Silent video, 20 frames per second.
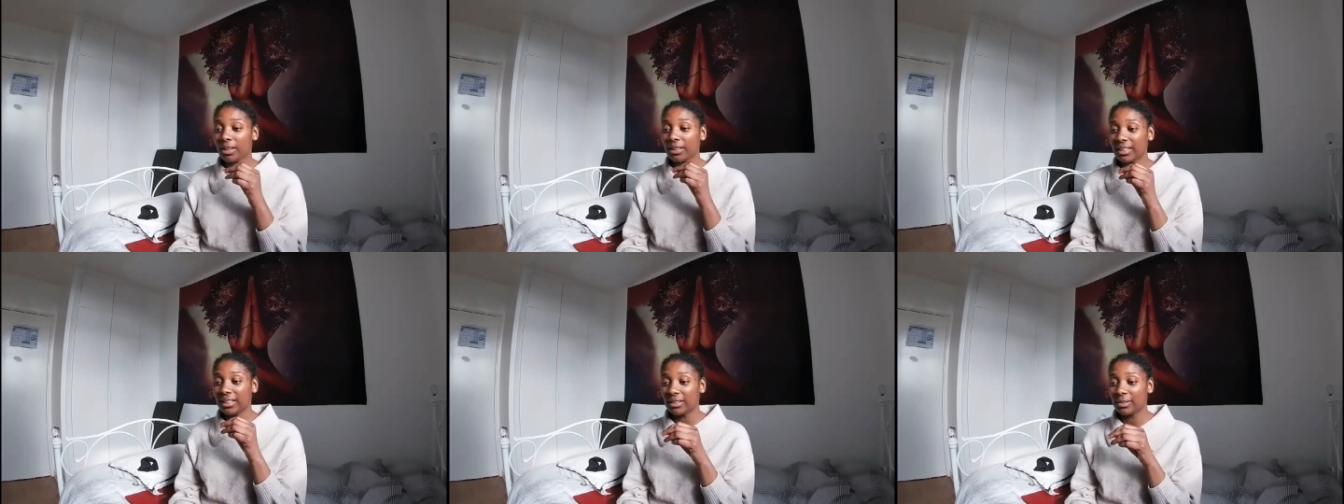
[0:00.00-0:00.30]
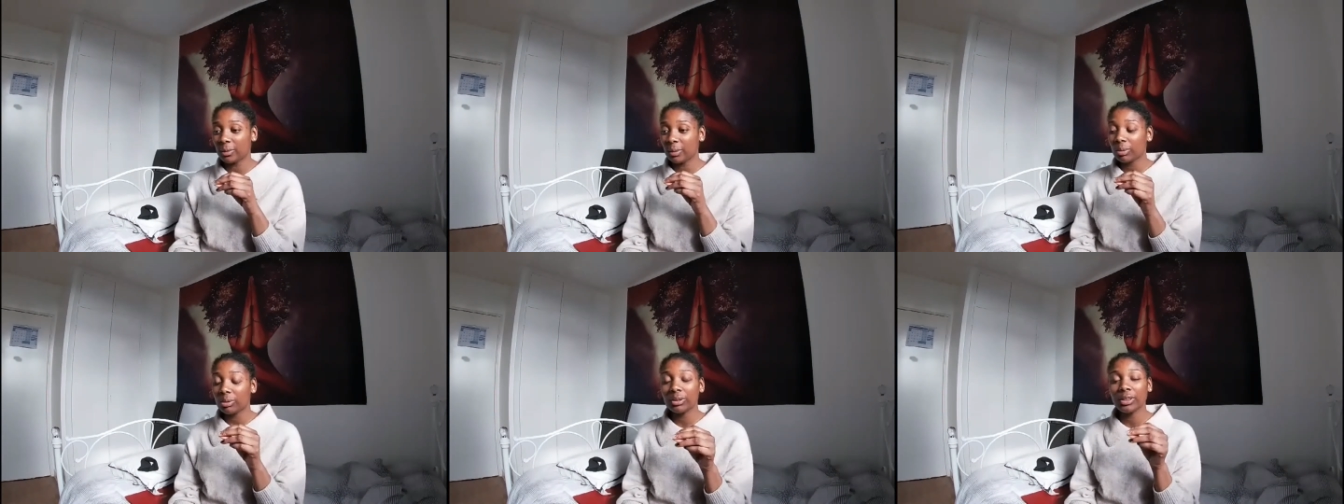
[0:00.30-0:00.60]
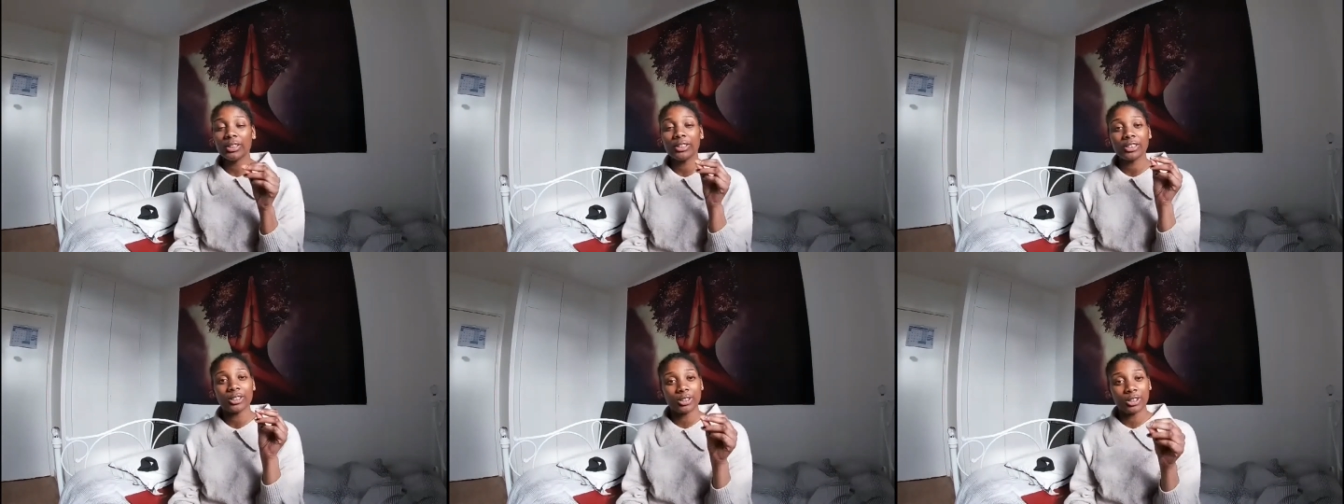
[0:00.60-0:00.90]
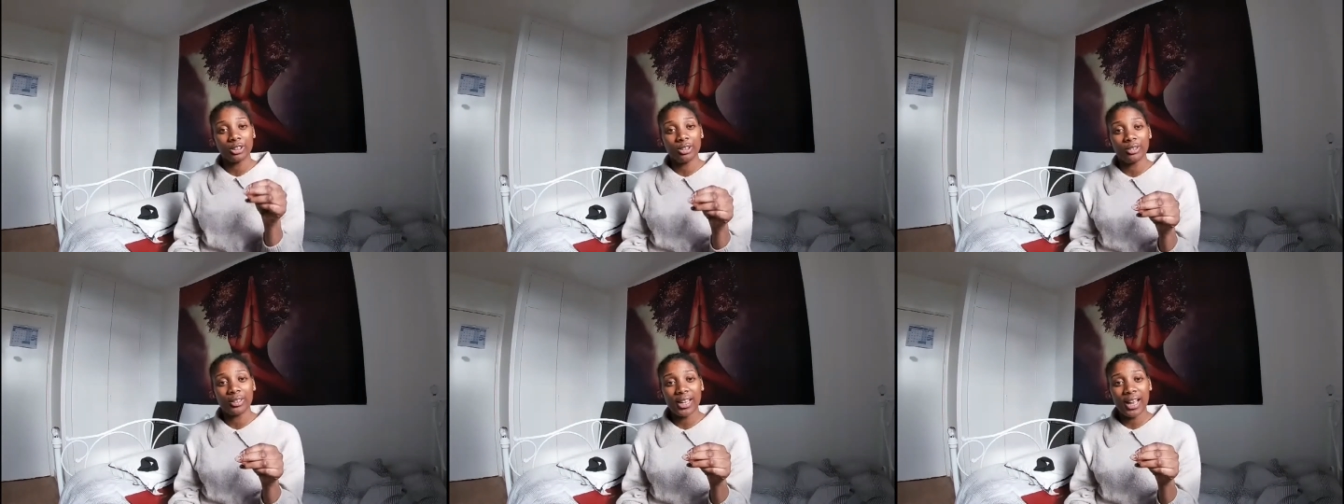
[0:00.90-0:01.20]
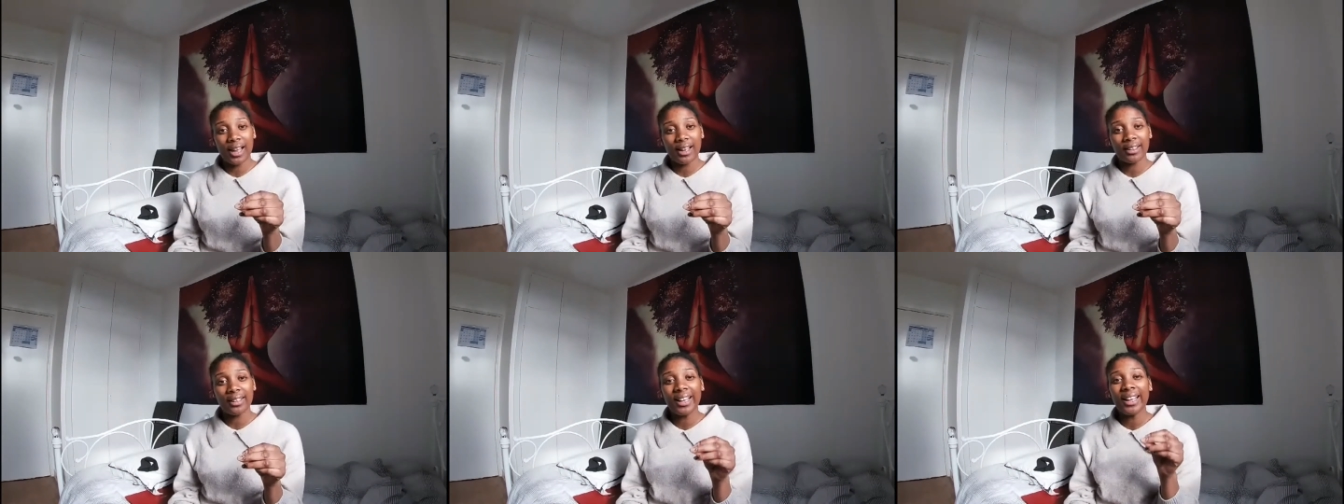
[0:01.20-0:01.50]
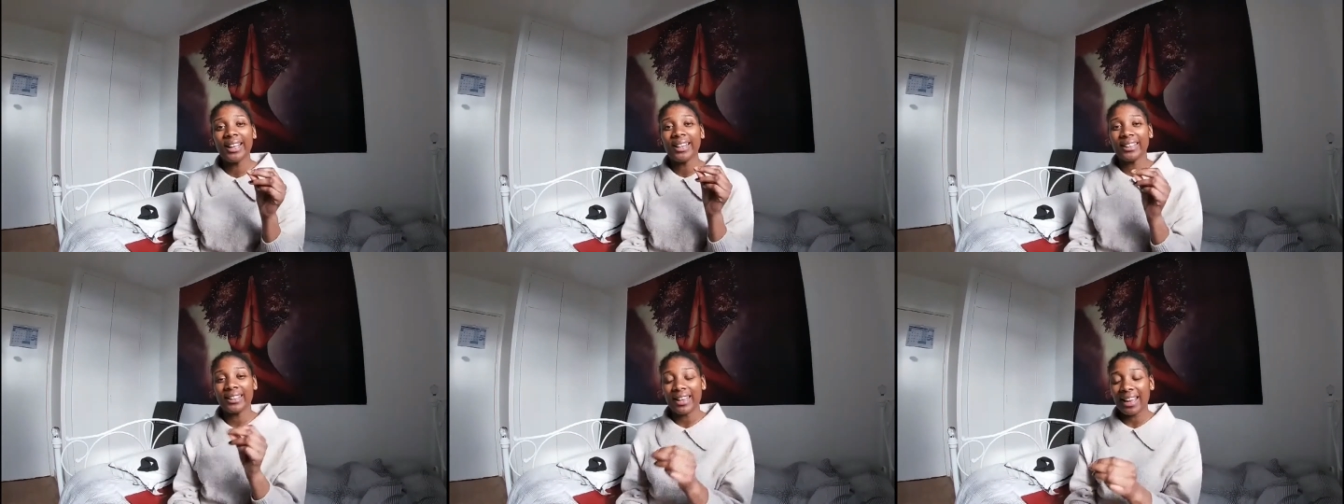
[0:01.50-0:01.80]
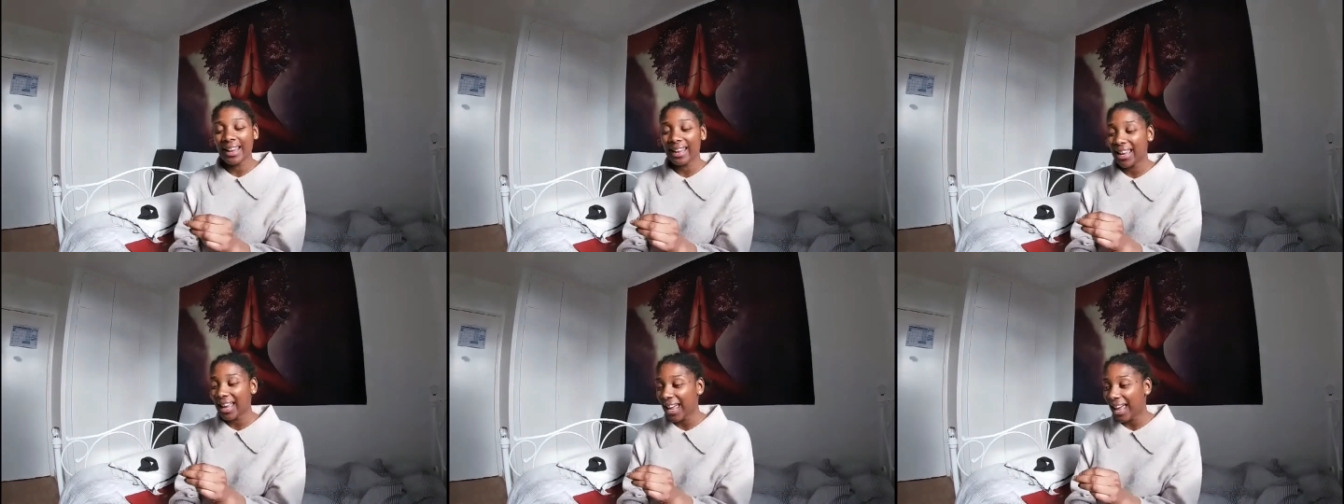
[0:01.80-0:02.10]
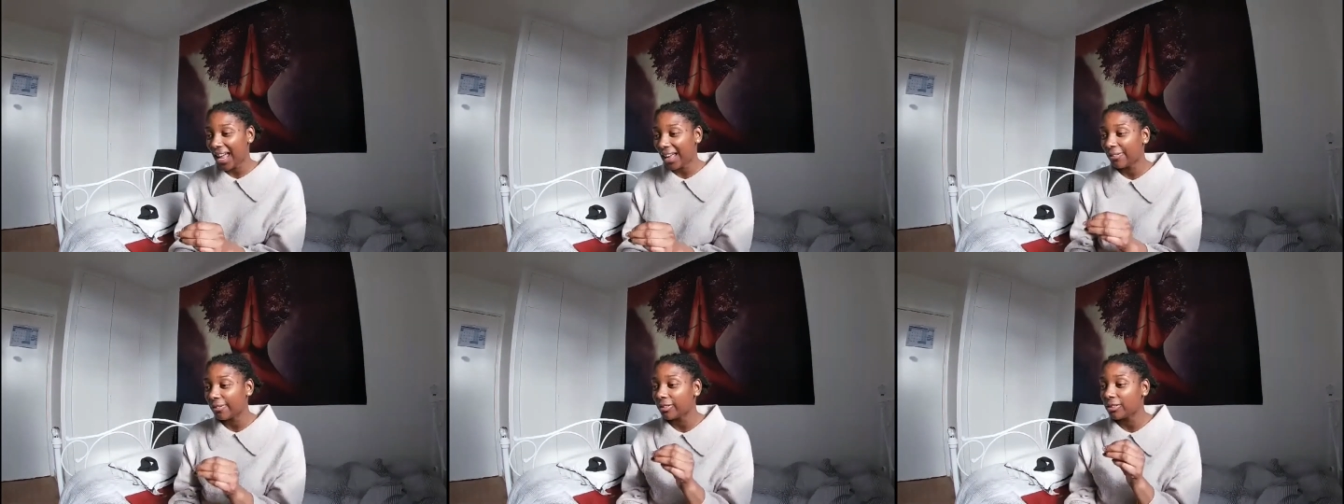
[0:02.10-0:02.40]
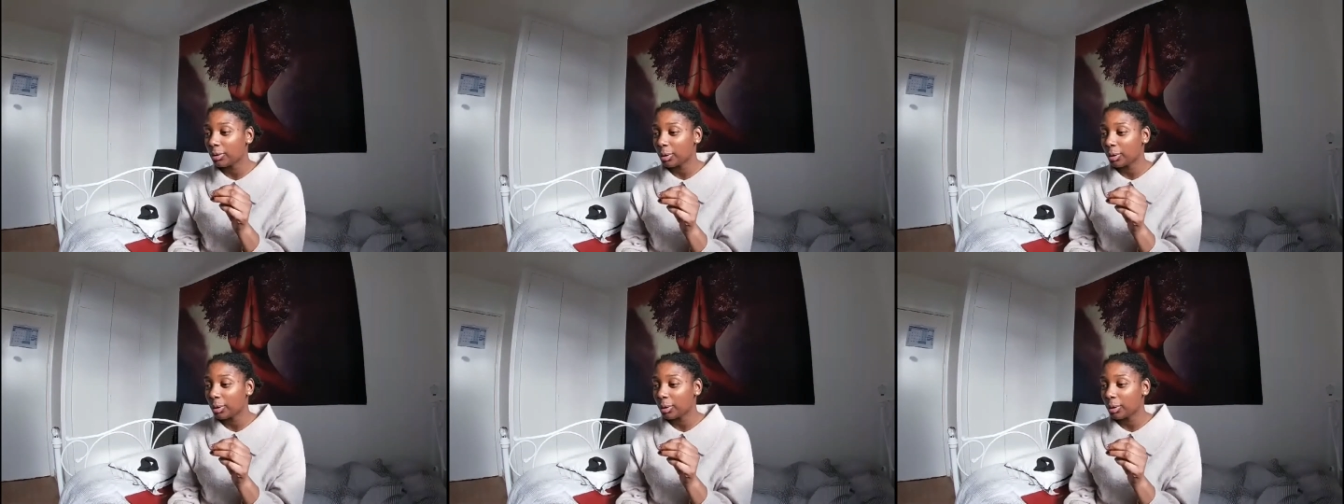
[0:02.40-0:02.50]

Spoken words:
in order to do that, they have